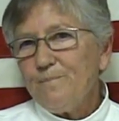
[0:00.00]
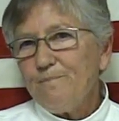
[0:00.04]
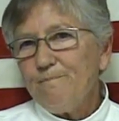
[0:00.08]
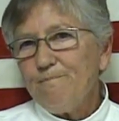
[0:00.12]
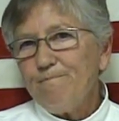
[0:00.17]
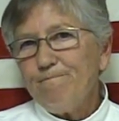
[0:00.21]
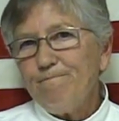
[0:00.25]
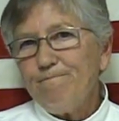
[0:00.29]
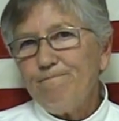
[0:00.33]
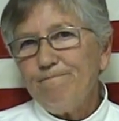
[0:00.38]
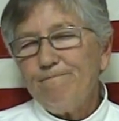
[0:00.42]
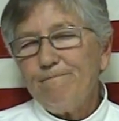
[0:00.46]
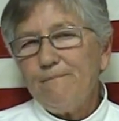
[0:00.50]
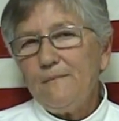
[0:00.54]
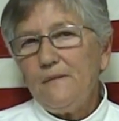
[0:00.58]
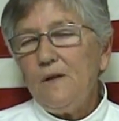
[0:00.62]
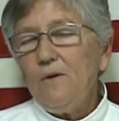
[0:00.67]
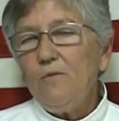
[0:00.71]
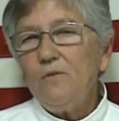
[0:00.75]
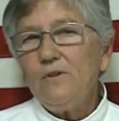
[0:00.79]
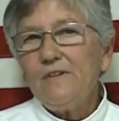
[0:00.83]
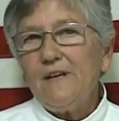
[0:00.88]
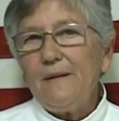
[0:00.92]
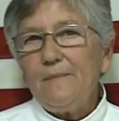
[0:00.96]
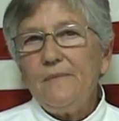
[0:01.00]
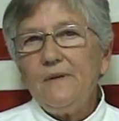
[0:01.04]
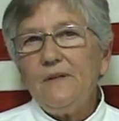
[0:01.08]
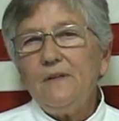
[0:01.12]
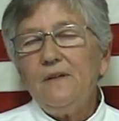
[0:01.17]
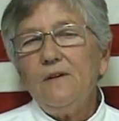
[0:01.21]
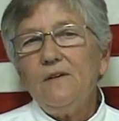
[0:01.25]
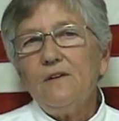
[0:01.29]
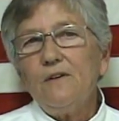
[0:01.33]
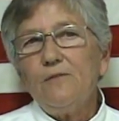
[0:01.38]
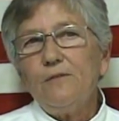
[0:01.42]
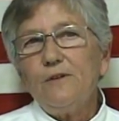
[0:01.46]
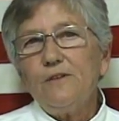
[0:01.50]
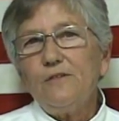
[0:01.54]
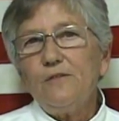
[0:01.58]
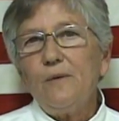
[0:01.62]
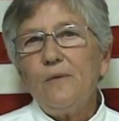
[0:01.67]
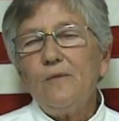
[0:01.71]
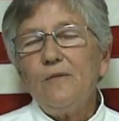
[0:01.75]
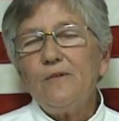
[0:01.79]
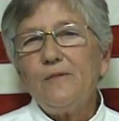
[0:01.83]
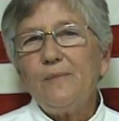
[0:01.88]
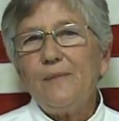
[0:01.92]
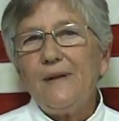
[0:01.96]
Mm, no, was, no, the first
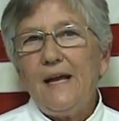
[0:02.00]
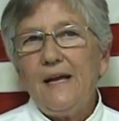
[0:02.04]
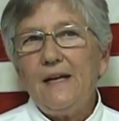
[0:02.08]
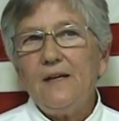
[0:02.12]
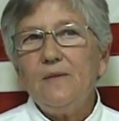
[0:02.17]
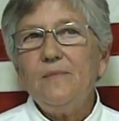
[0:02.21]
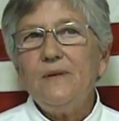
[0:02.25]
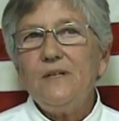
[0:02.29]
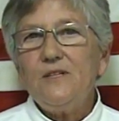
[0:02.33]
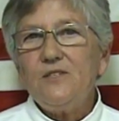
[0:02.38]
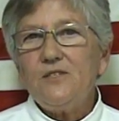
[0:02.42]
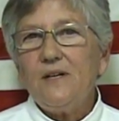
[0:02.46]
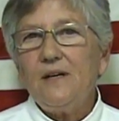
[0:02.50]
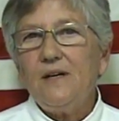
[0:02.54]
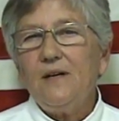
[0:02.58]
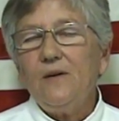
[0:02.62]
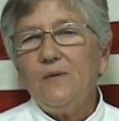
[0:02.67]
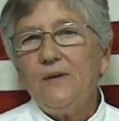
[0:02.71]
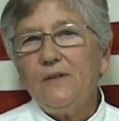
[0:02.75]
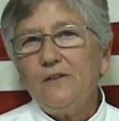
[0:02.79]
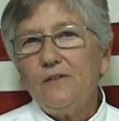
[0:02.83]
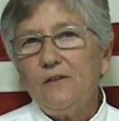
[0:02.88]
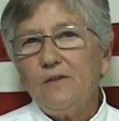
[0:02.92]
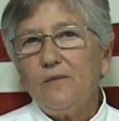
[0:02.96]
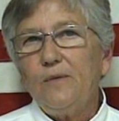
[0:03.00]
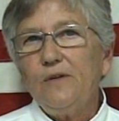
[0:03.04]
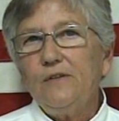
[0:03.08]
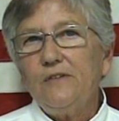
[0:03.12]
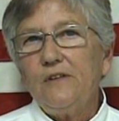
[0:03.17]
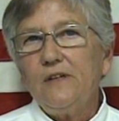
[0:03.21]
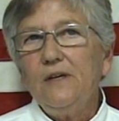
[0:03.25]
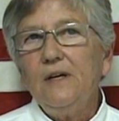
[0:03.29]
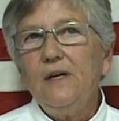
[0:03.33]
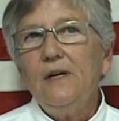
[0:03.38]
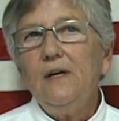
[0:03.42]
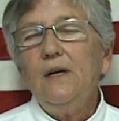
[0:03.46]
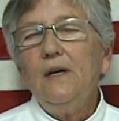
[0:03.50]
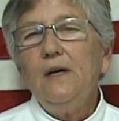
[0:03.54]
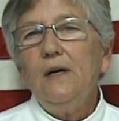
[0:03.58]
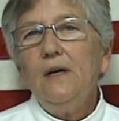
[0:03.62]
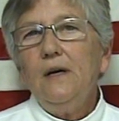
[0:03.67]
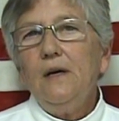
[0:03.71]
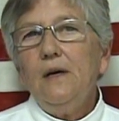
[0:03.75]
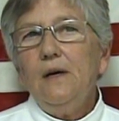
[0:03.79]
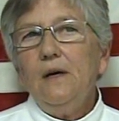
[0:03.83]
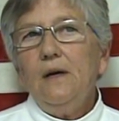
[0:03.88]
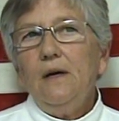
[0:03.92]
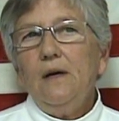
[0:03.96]
one was Manhattan Beach, then I went to Hermosa.
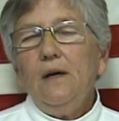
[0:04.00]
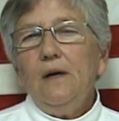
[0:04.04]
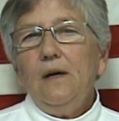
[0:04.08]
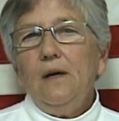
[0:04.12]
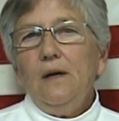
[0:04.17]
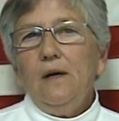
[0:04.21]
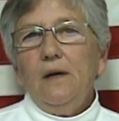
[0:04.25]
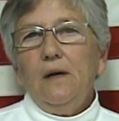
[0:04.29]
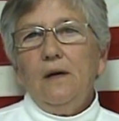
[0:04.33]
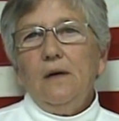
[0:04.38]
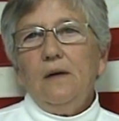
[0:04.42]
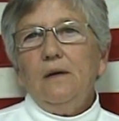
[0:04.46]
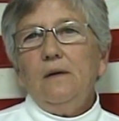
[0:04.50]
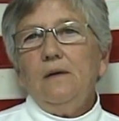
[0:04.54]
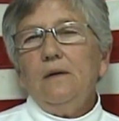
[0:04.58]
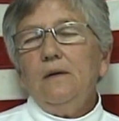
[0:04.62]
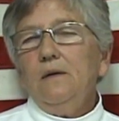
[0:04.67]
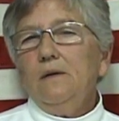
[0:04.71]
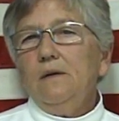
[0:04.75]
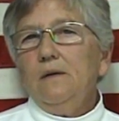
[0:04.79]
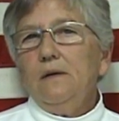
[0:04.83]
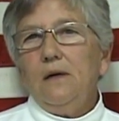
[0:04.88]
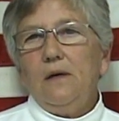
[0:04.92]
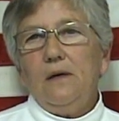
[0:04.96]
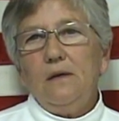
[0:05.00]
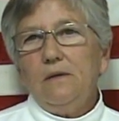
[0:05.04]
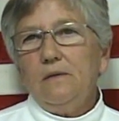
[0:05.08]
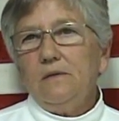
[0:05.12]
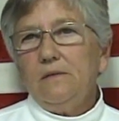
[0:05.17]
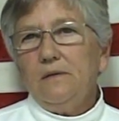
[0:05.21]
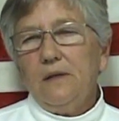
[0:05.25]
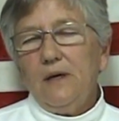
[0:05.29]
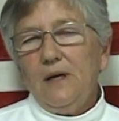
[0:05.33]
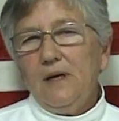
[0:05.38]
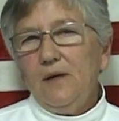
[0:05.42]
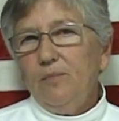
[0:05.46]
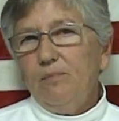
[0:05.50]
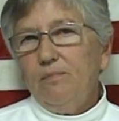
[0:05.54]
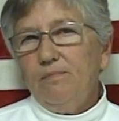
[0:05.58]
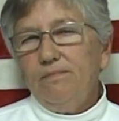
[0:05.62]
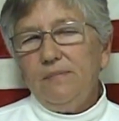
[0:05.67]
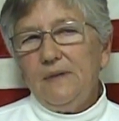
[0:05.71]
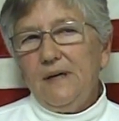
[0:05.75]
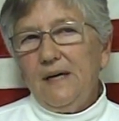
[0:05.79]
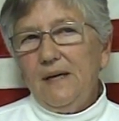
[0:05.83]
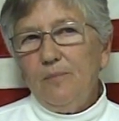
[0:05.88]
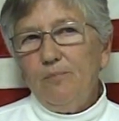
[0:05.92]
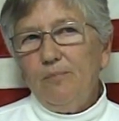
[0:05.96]
Ugh, I,
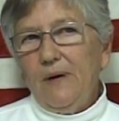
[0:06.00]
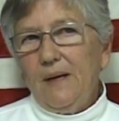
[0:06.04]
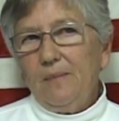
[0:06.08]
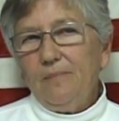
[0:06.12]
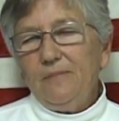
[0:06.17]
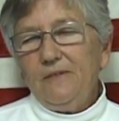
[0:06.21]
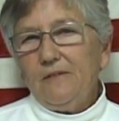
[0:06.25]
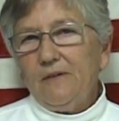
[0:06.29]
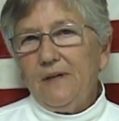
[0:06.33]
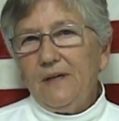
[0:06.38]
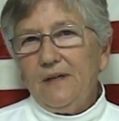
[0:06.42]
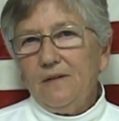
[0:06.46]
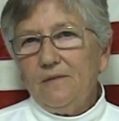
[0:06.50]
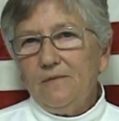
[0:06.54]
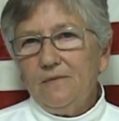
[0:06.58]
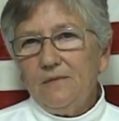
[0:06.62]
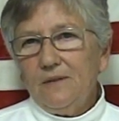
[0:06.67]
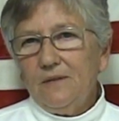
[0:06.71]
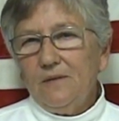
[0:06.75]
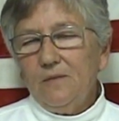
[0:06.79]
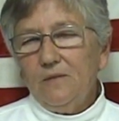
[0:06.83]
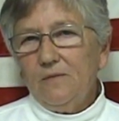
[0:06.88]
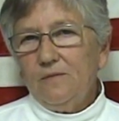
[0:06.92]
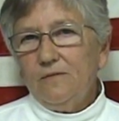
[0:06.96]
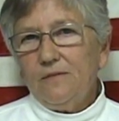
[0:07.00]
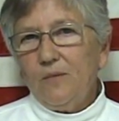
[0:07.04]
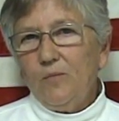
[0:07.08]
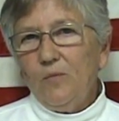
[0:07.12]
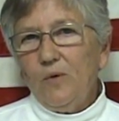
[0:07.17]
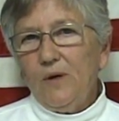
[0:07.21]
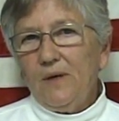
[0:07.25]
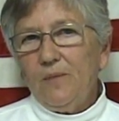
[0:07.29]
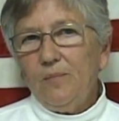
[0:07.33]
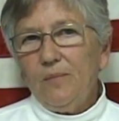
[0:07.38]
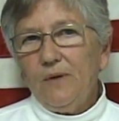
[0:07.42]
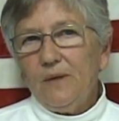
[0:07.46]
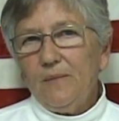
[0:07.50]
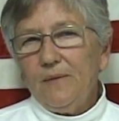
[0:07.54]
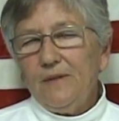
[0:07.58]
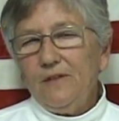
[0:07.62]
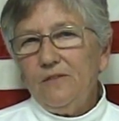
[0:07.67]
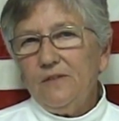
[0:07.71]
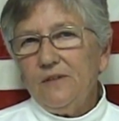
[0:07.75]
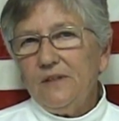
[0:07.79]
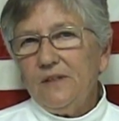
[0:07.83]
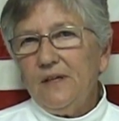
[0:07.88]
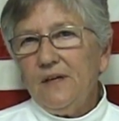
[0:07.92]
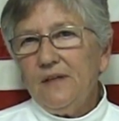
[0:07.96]
I popped around from one okay.
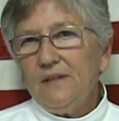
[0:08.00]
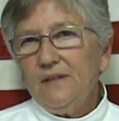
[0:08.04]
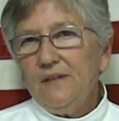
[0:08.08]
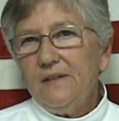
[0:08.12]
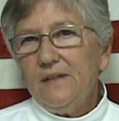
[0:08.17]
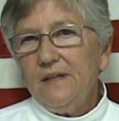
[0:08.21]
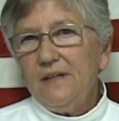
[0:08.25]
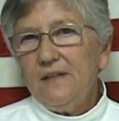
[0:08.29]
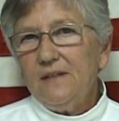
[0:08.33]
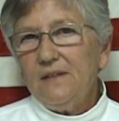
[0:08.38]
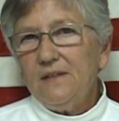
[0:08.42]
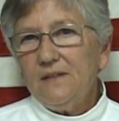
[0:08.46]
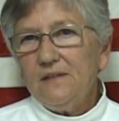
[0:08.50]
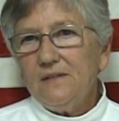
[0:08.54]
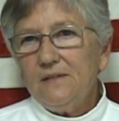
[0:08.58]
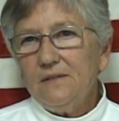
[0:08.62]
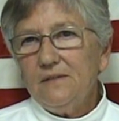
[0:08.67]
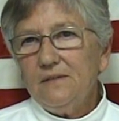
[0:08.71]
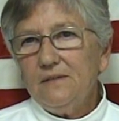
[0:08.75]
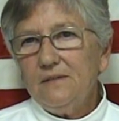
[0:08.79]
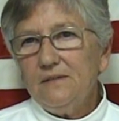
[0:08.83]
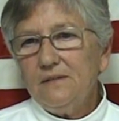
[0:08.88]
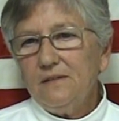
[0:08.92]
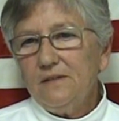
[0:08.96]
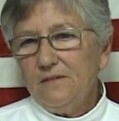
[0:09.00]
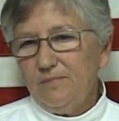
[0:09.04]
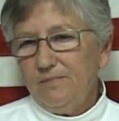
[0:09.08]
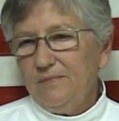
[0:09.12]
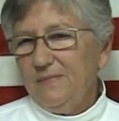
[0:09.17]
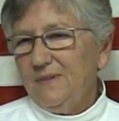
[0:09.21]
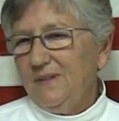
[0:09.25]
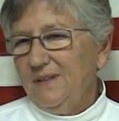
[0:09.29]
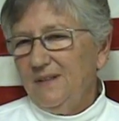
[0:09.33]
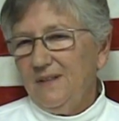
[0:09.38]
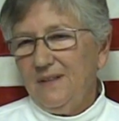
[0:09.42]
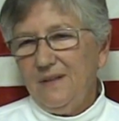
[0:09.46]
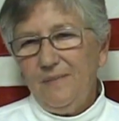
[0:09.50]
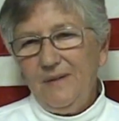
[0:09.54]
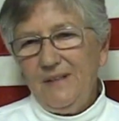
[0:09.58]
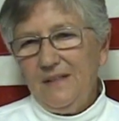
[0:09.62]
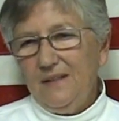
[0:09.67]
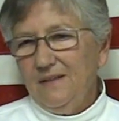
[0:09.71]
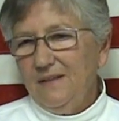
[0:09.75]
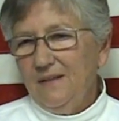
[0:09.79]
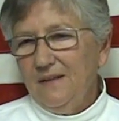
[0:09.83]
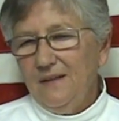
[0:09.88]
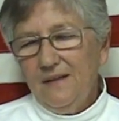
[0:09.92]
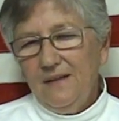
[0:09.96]
apartment to another there. Because, right. I
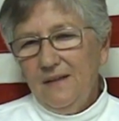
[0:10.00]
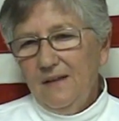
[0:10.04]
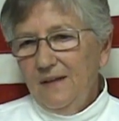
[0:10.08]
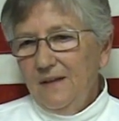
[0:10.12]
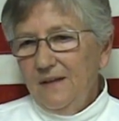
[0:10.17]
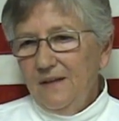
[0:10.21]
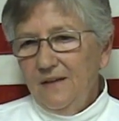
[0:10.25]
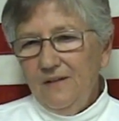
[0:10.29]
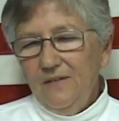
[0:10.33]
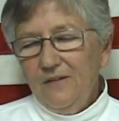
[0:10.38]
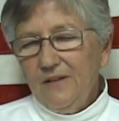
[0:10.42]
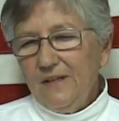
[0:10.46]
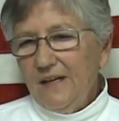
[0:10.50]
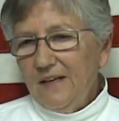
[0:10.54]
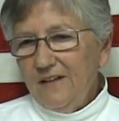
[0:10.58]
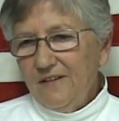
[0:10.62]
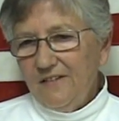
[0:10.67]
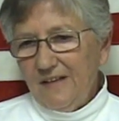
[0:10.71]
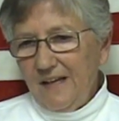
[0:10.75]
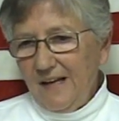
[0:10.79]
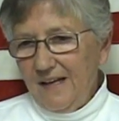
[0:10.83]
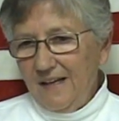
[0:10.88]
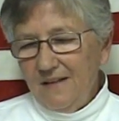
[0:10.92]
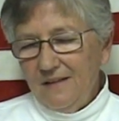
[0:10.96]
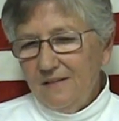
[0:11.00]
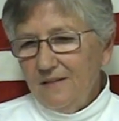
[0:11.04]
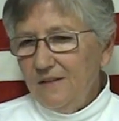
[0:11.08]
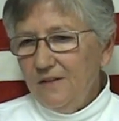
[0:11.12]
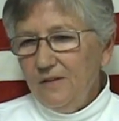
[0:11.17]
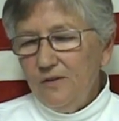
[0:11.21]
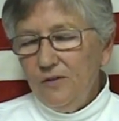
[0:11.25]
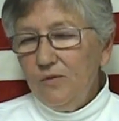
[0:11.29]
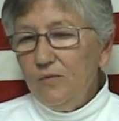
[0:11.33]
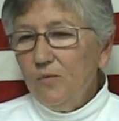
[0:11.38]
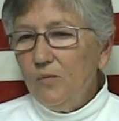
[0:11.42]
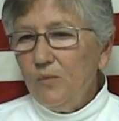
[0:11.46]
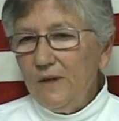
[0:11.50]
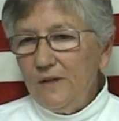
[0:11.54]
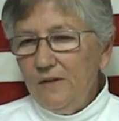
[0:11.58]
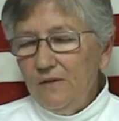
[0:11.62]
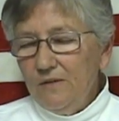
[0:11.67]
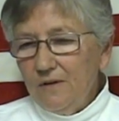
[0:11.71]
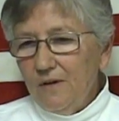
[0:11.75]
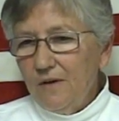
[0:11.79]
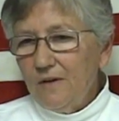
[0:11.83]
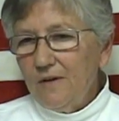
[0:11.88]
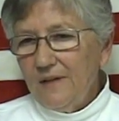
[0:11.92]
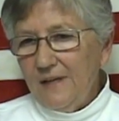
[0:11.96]
mean, you get assigned, when
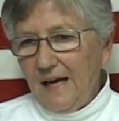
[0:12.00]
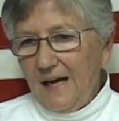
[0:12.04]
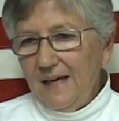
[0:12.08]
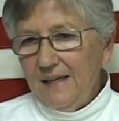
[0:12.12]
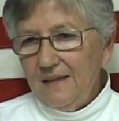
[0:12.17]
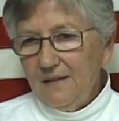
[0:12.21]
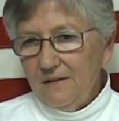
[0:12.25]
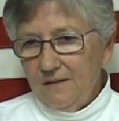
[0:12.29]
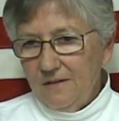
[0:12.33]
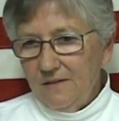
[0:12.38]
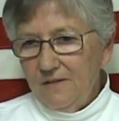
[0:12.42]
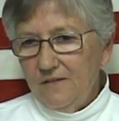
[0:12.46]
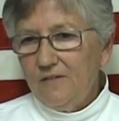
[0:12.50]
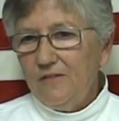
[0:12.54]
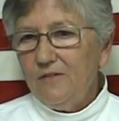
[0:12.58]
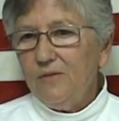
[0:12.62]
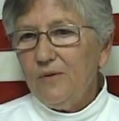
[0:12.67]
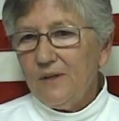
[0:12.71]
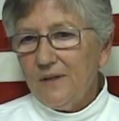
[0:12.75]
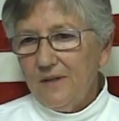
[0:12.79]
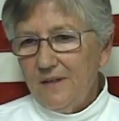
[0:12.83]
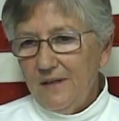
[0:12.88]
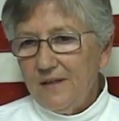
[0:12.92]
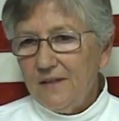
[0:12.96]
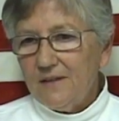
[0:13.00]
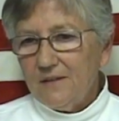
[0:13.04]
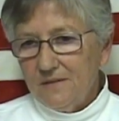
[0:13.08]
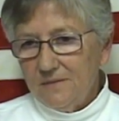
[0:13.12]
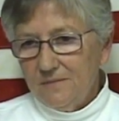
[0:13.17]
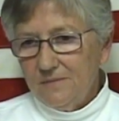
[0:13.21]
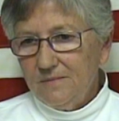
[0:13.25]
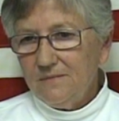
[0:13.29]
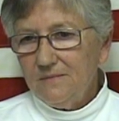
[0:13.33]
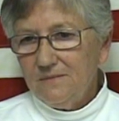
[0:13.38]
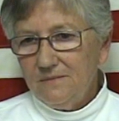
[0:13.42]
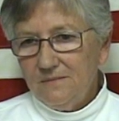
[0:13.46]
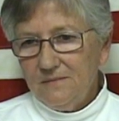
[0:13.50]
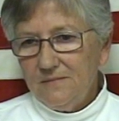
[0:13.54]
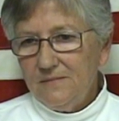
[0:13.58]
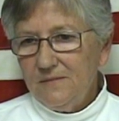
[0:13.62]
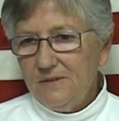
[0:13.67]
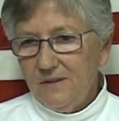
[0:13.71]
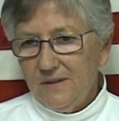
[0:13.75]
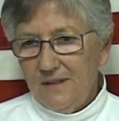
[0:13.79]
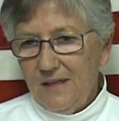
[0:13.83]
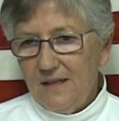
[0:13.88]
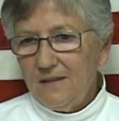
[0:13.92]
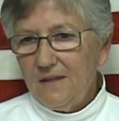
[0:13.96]
you go to the islands, you are there.
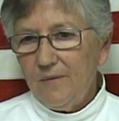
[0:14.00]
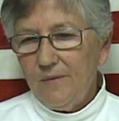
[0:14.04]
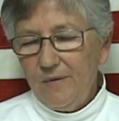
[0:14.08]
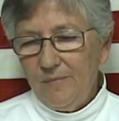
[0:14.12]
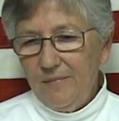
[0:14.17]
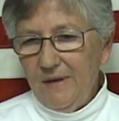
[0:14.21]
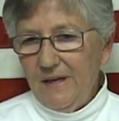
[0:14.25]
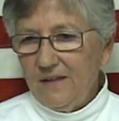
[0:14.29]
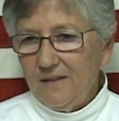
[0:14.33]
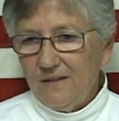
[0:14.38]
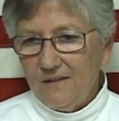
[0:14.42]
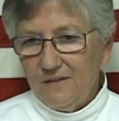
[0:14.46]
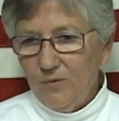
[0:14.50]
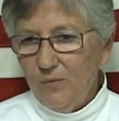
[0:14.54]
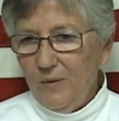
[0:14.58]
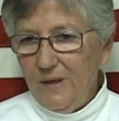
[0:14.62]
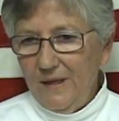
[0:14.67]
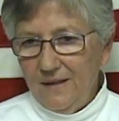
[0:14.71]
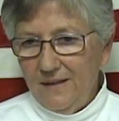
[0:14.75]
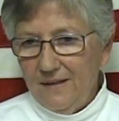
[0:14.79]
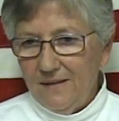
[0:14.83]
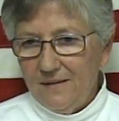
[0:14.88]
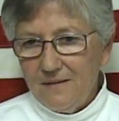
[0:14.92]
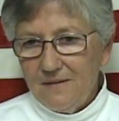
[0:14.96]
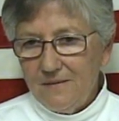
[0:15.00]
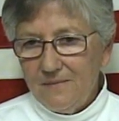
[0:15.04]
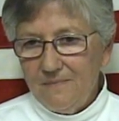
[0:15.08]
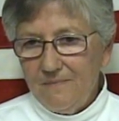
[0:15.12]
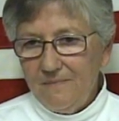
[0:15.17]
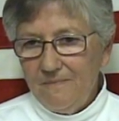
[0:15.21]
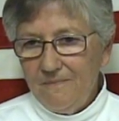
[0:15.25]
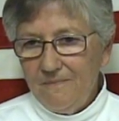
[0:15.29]
You're not coming back on the weekend.